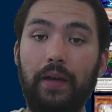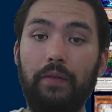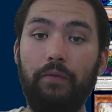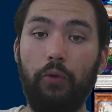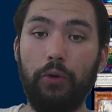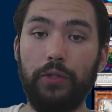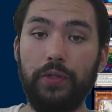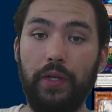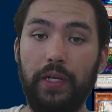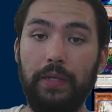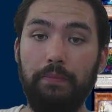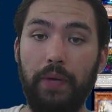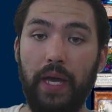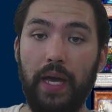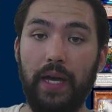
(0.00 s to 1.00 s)
Fortune
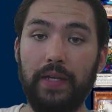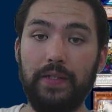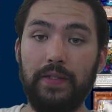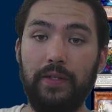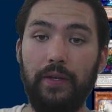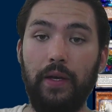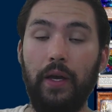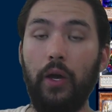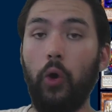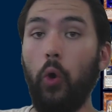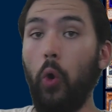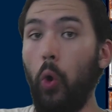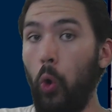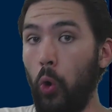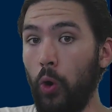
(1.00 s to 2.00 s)
Lady Past
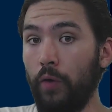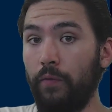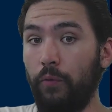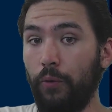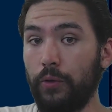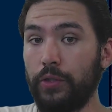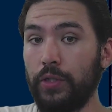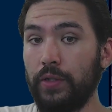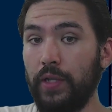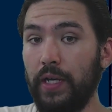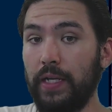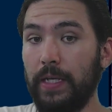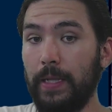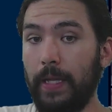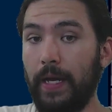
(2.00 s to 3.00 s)
or Fortune
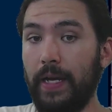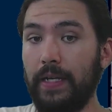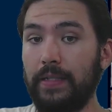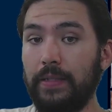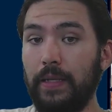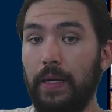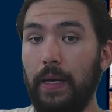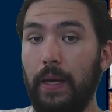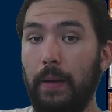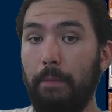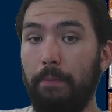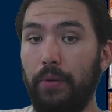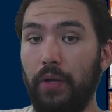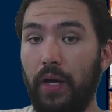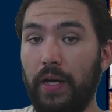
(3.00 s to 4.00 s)
Lady Light
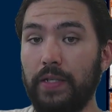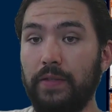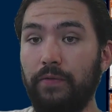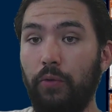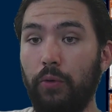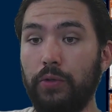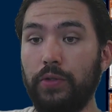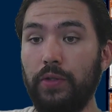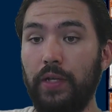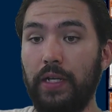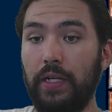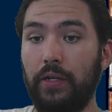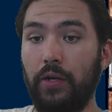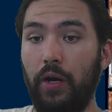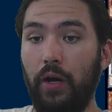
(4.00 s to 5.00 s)
plus Fortune
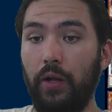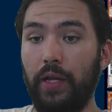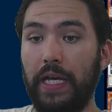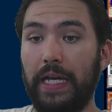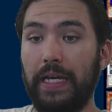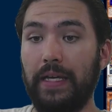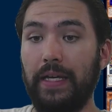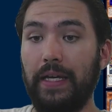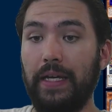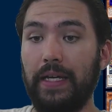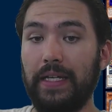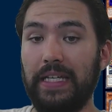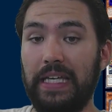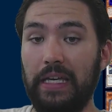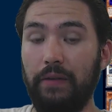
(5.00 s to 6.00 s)
Lady Calling
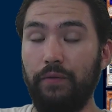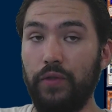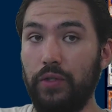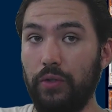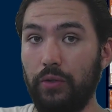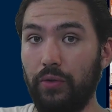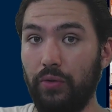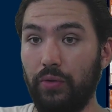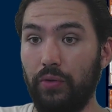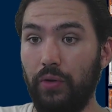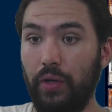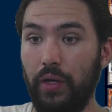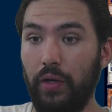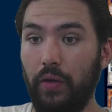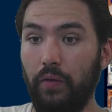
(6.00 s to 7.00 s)
gives you
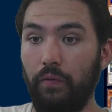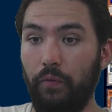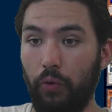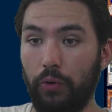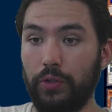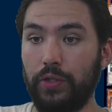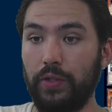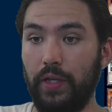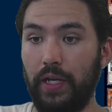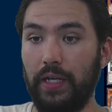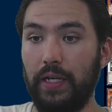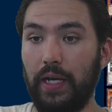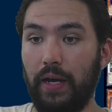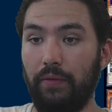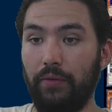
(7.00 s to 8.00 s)
Fortune
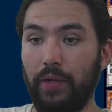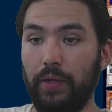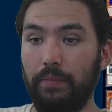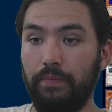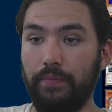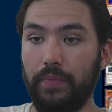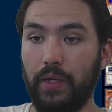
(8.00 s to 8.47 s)
Lady Every.